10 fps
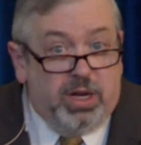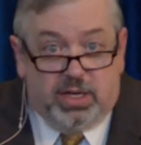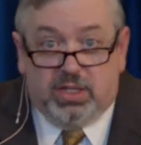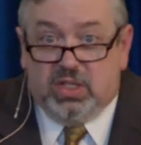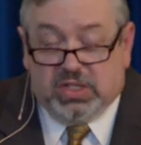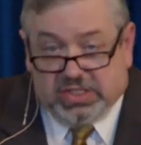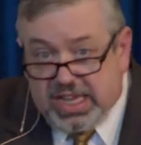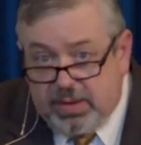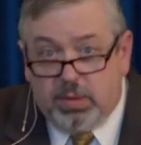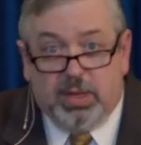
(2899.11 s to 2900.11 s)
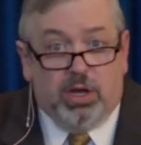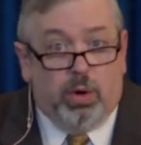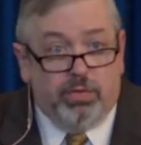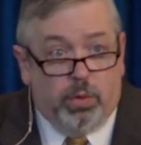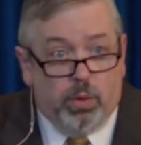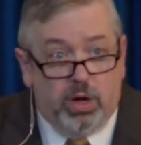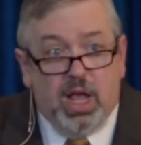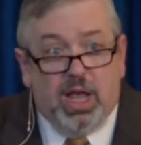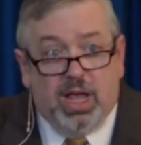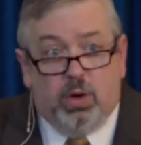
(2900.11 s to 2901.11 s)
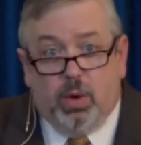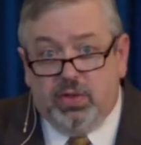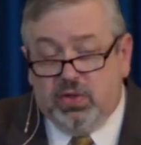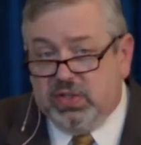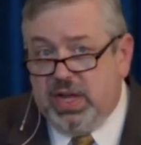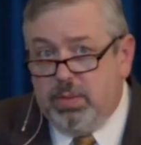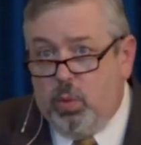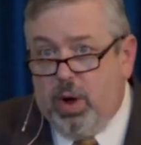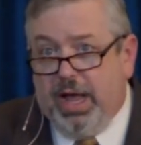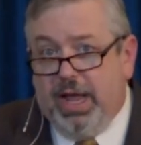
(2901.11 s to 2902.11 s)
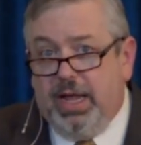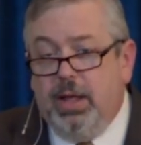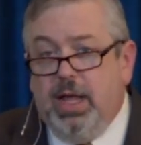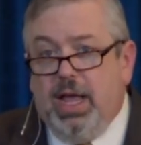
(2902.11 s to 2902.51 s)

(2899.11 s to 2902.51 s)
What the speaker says: but it doesn't seem to be going forward in quite the same way.